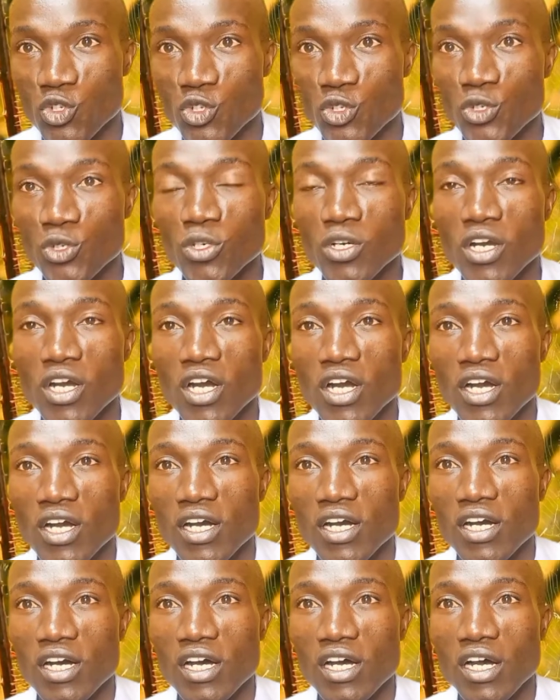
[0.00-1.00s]
to you.
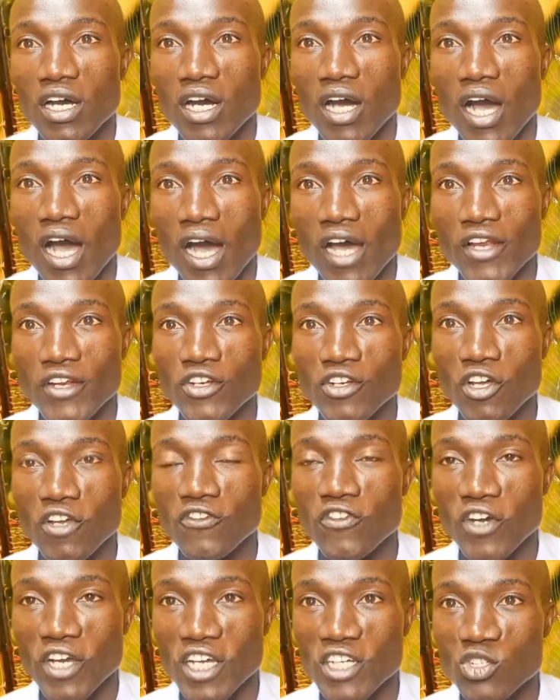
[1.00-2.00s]

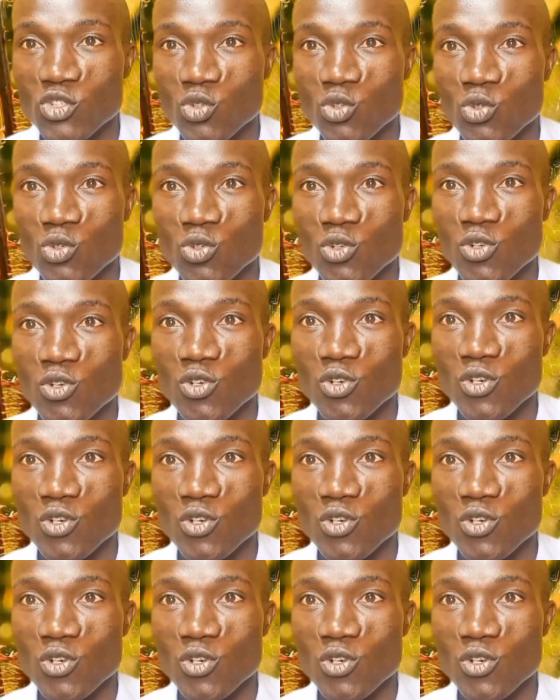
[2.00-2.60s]
Don't forget to